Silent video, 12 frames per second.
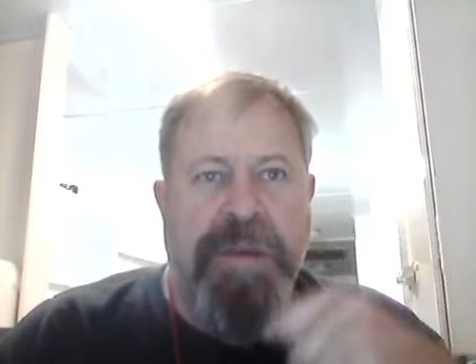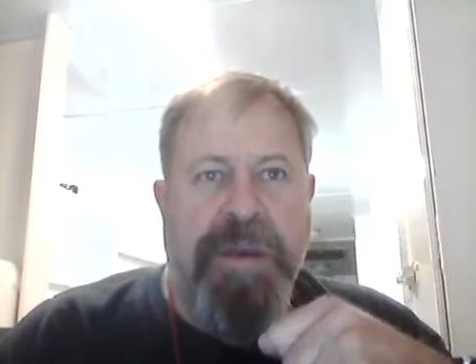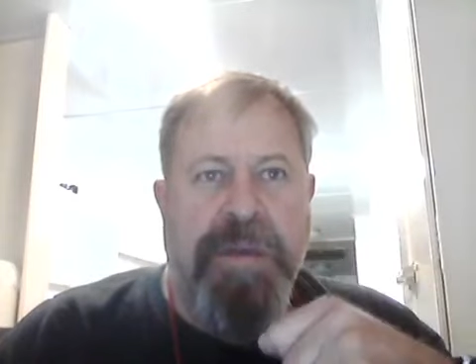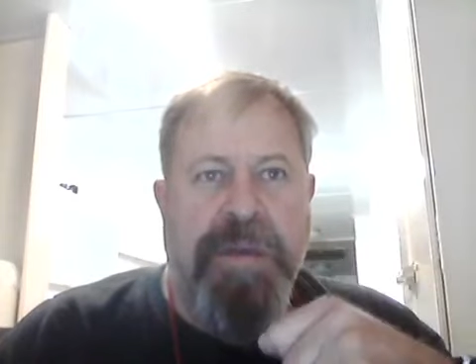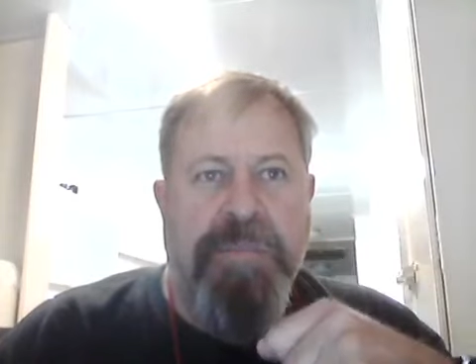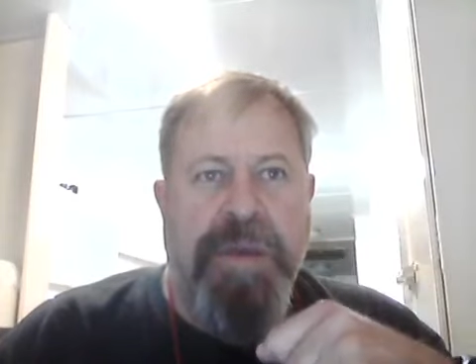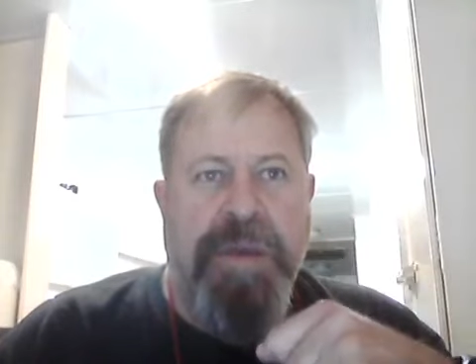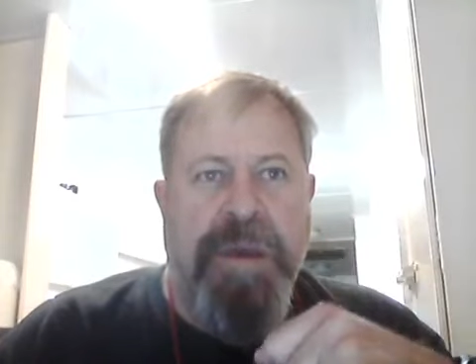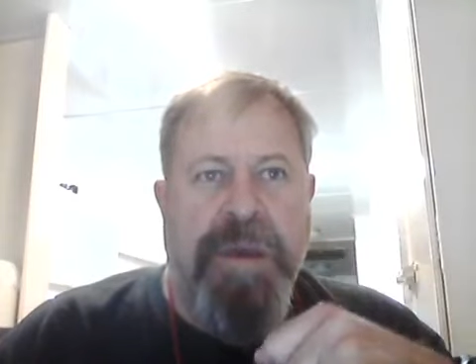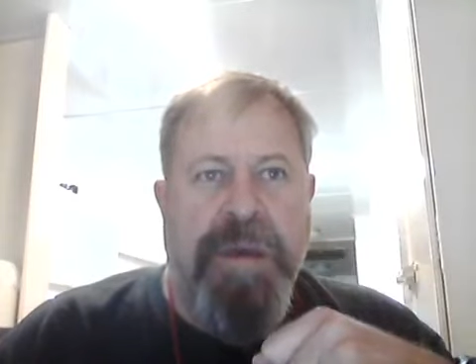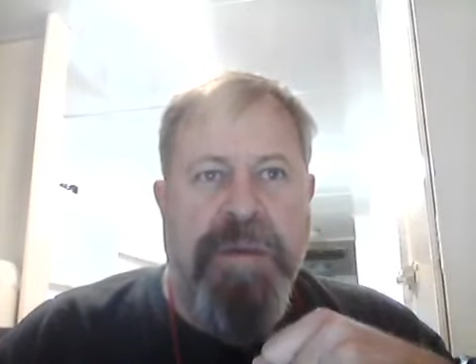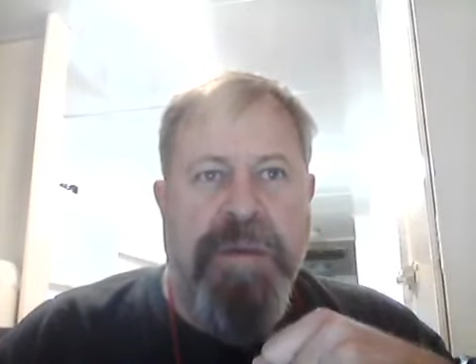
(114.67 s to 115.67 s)

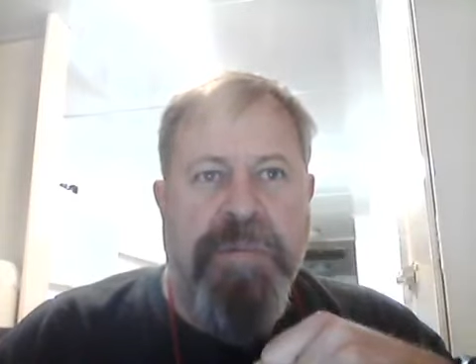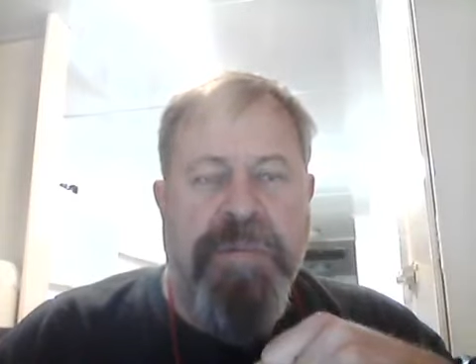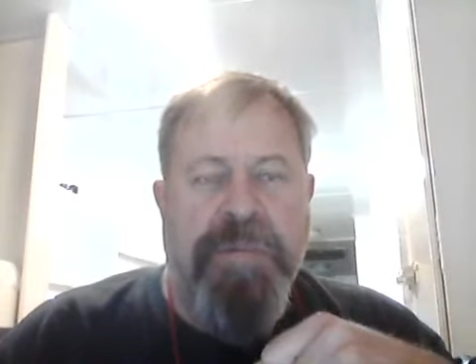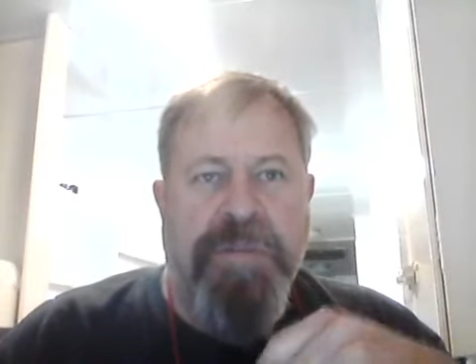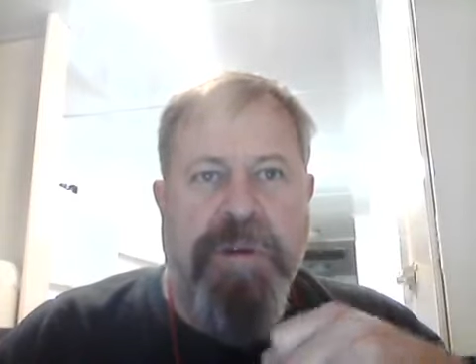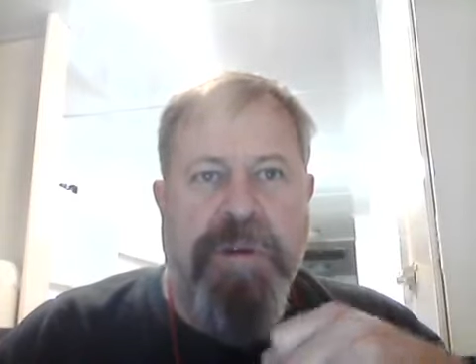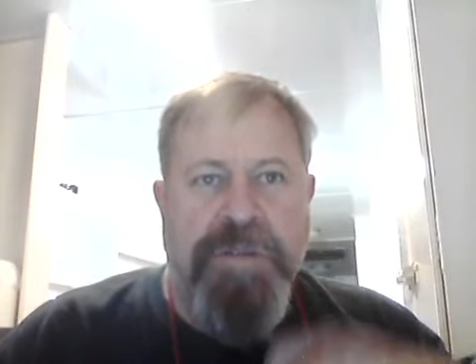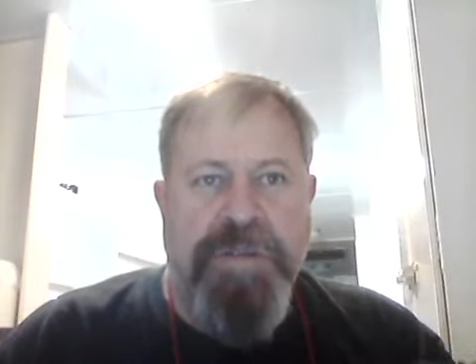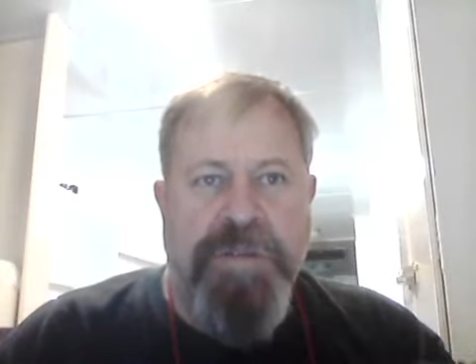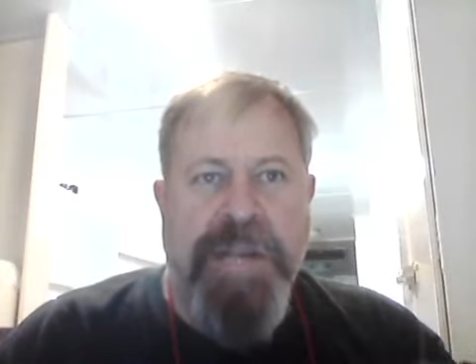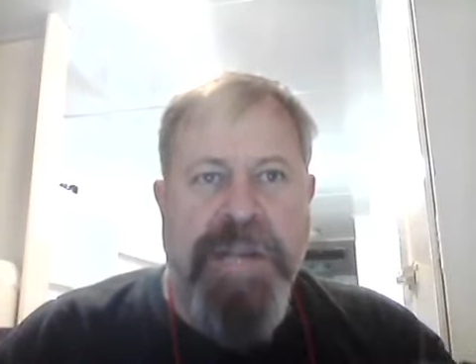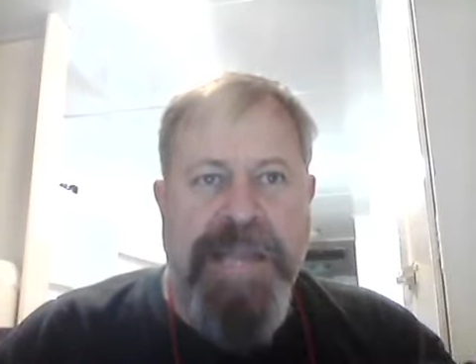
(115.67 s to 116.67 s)
with regards
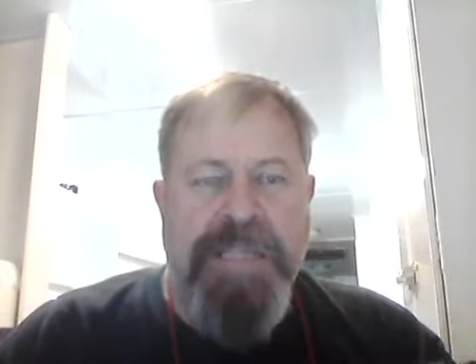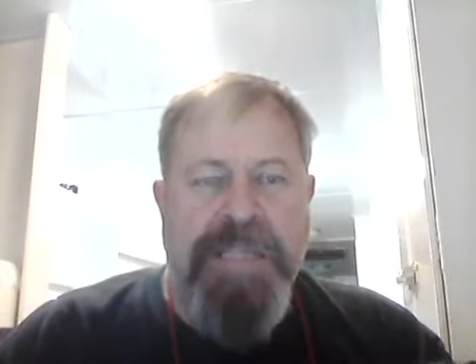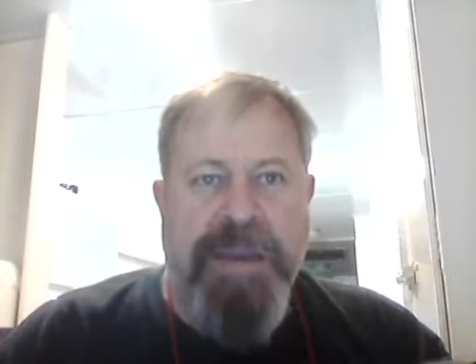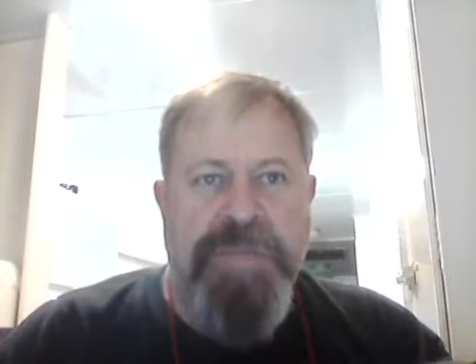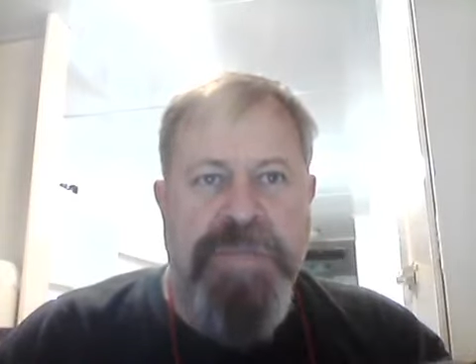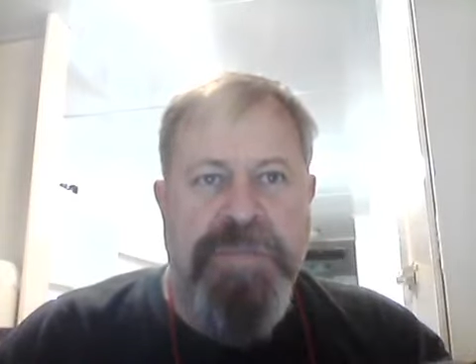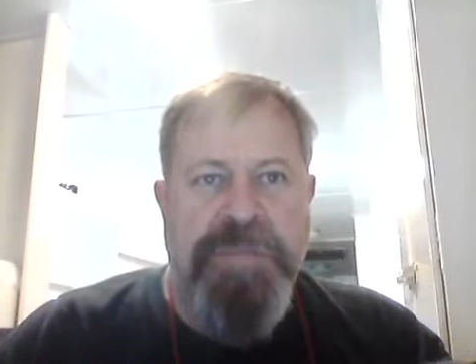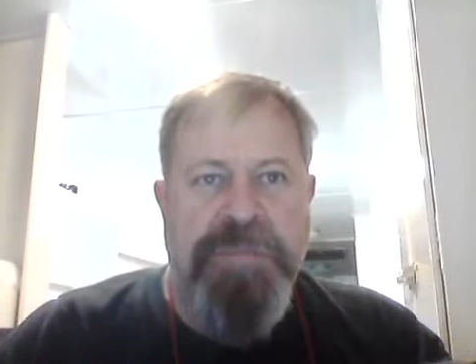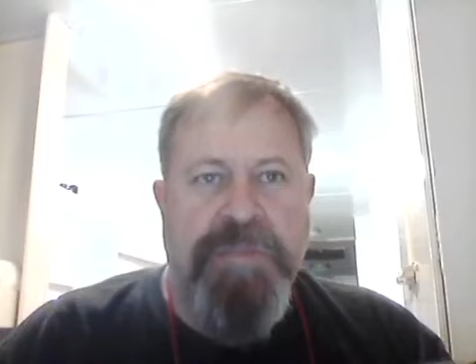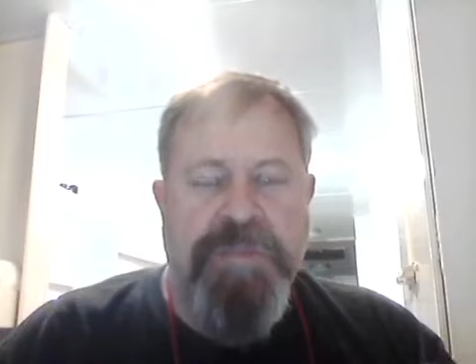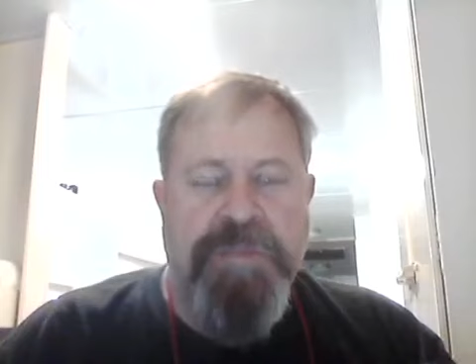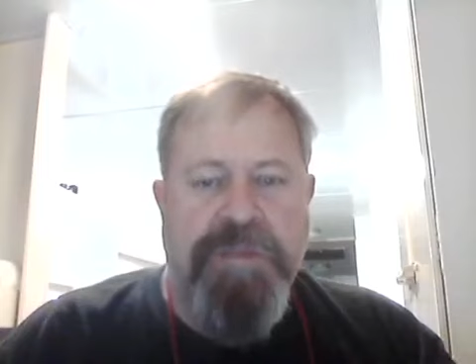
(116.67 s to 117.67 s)
to the landscapes,
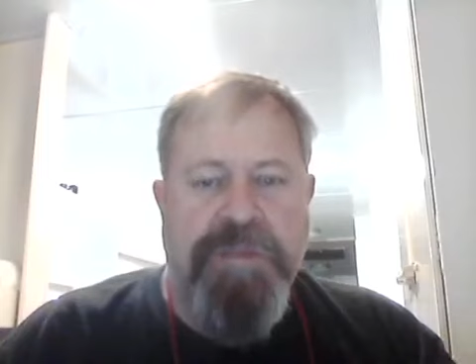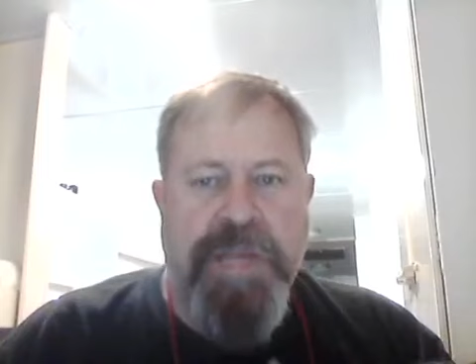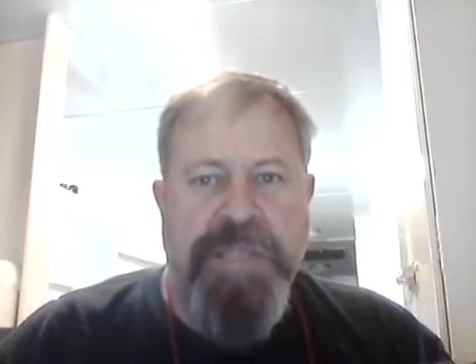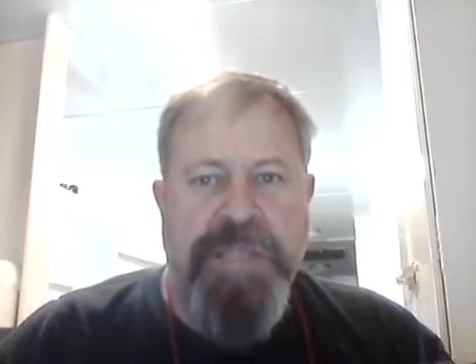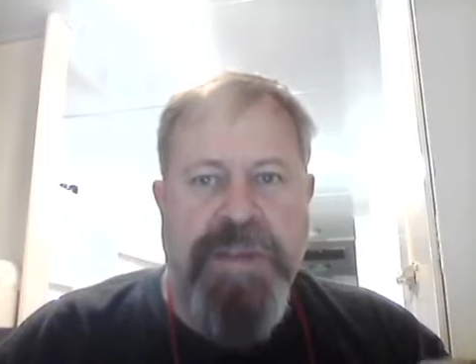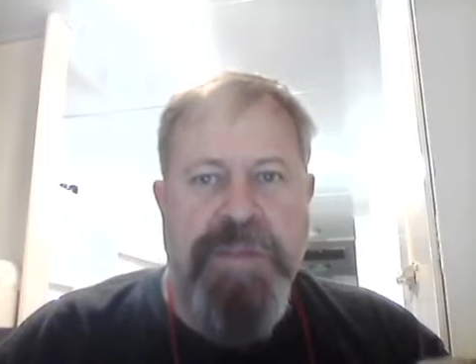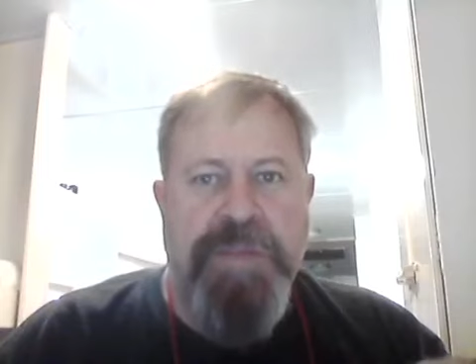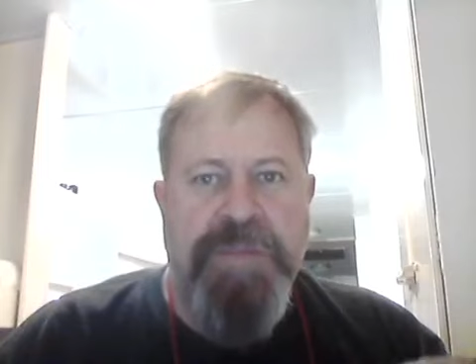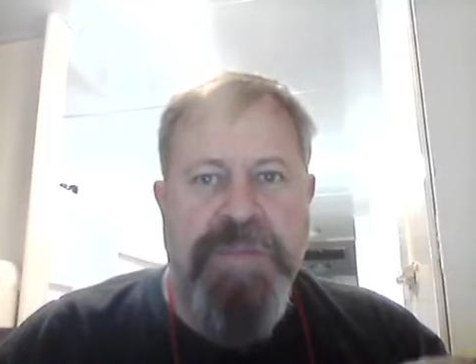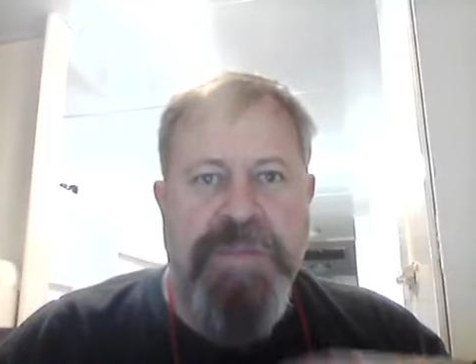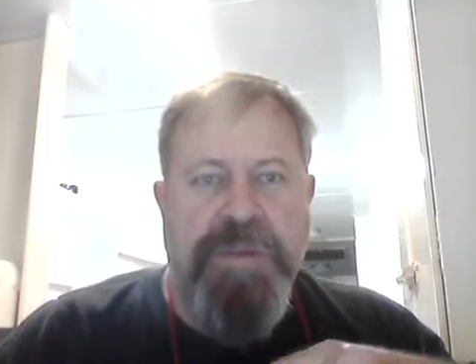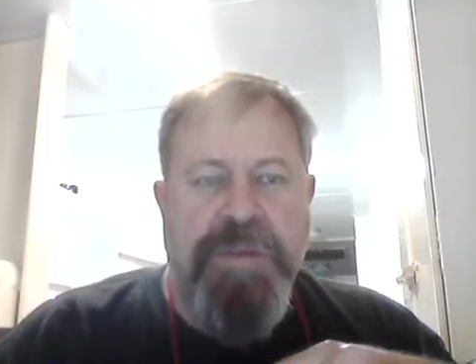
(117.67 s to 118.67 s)
because
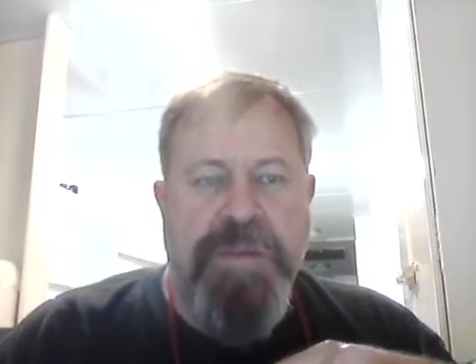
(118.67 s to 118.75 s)
landscapes